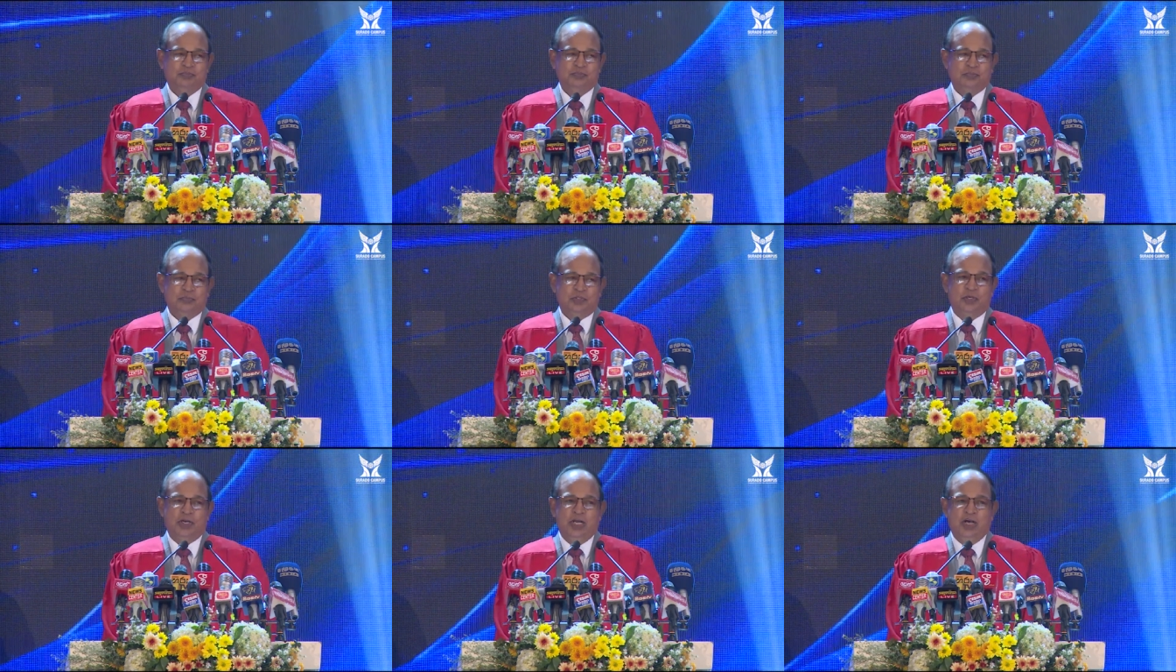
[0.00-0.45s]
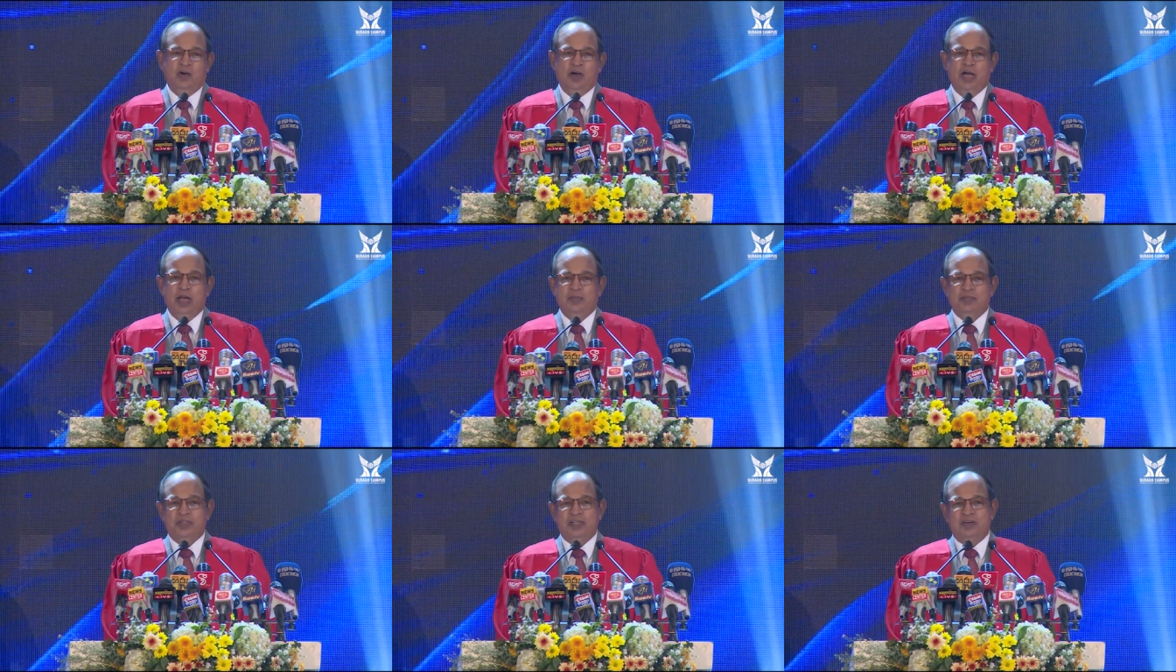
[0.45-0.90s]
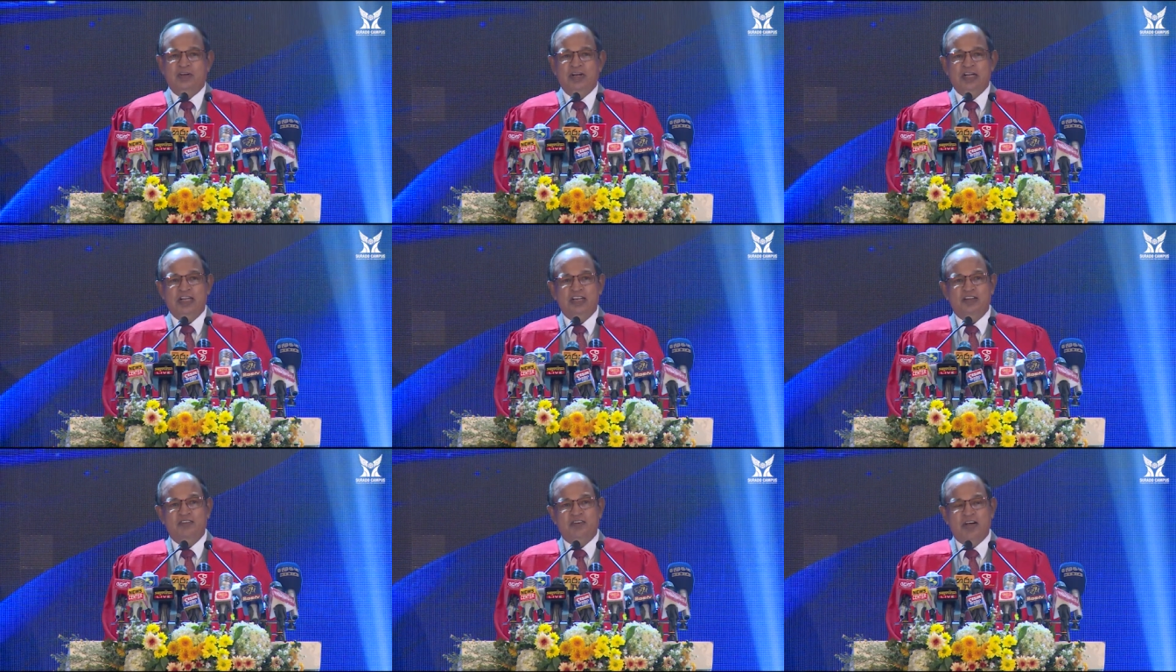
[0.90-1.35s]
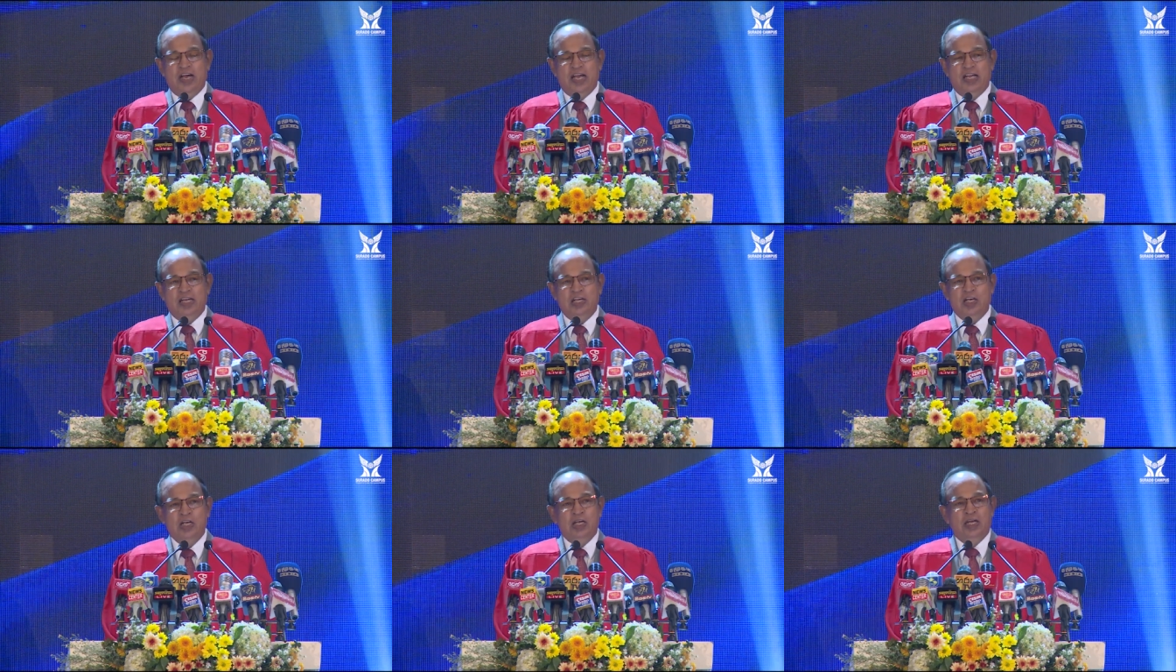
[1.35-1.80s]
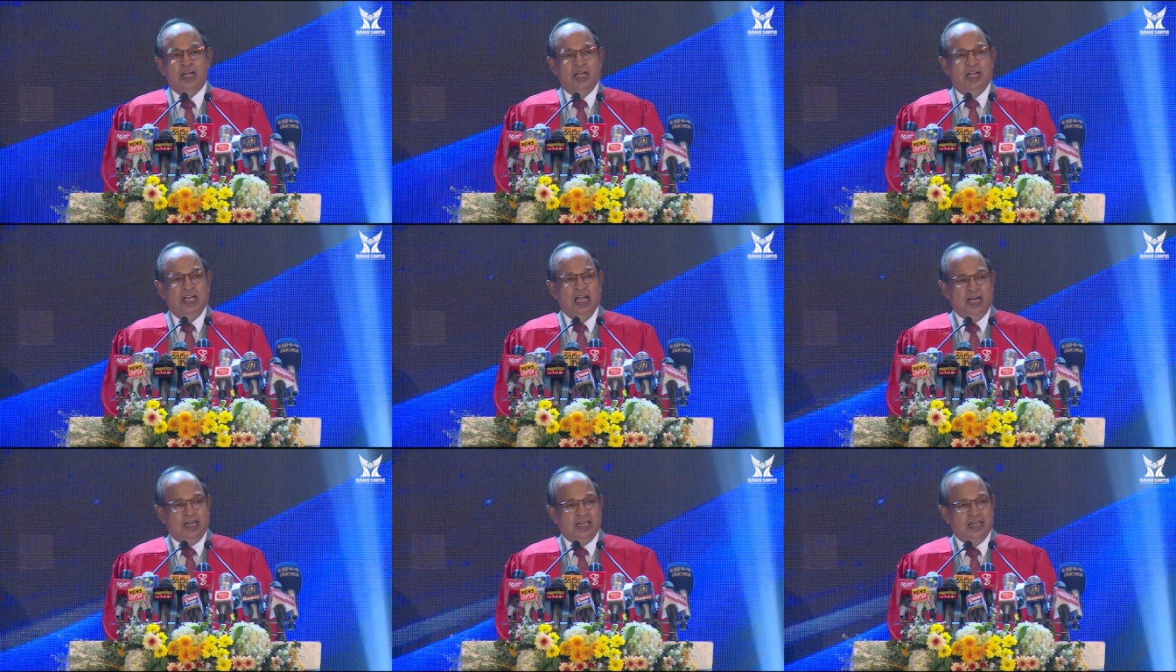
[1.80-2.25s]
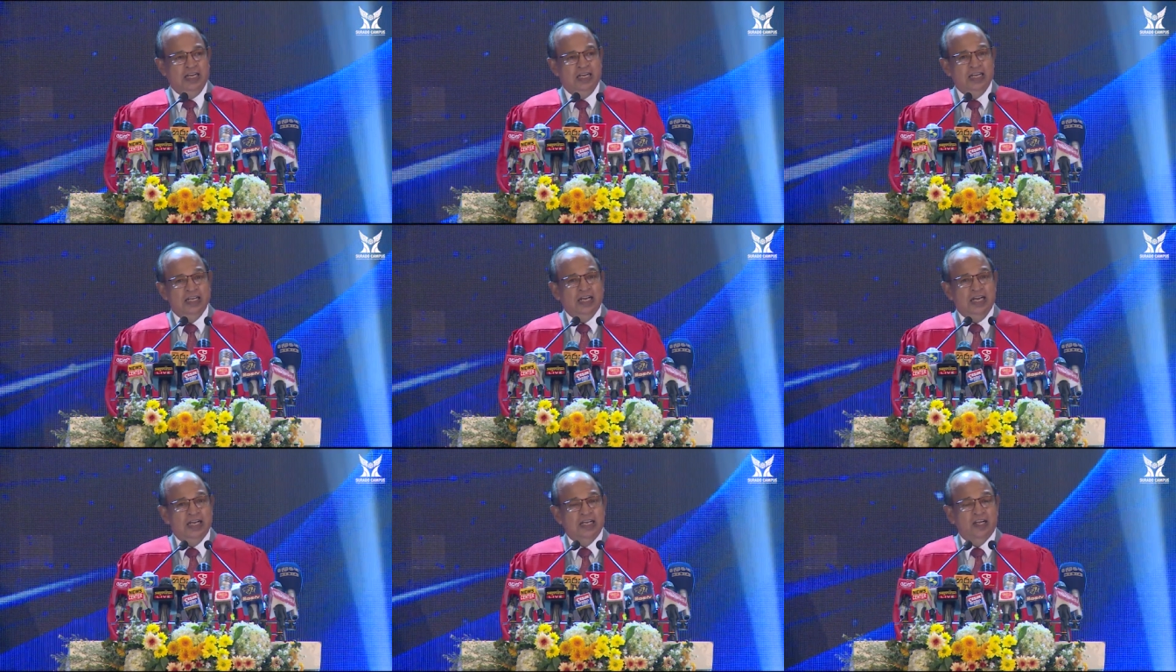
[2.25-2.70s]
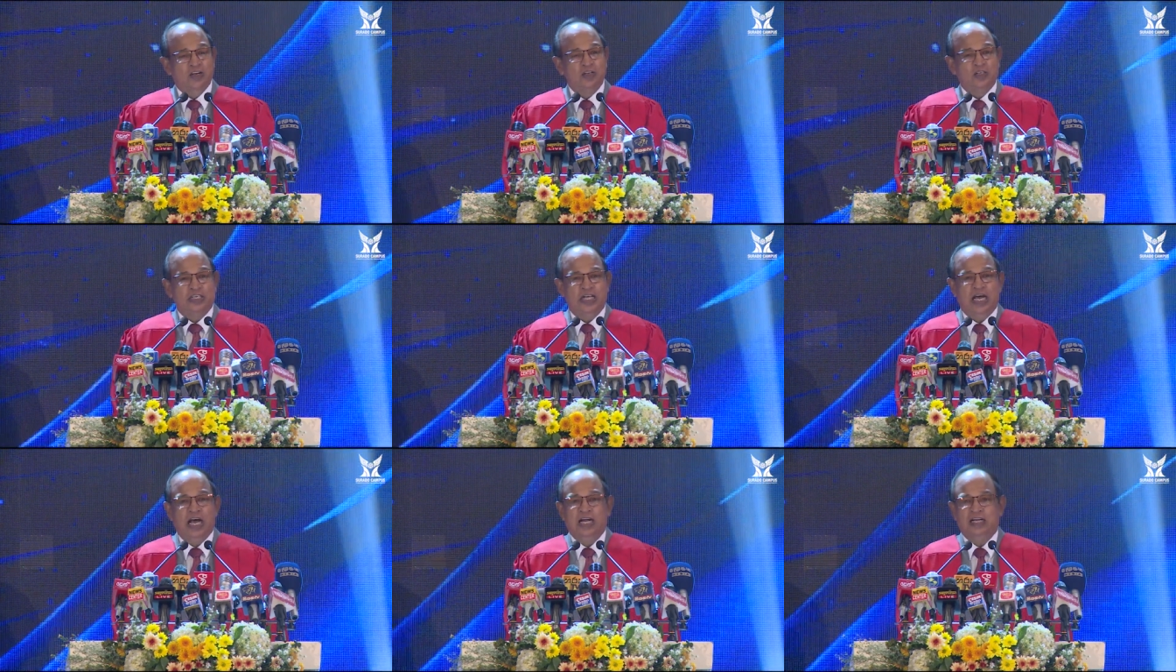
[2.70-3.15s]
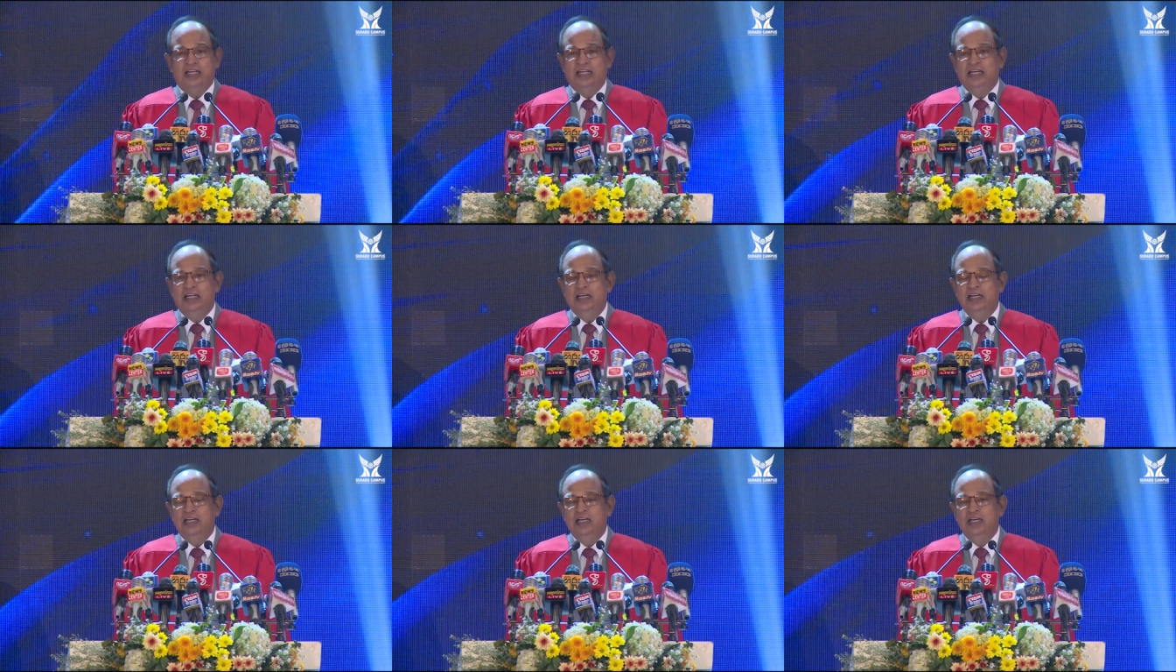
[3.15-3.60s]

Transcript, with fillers: So now I am 75. Luckily, I have started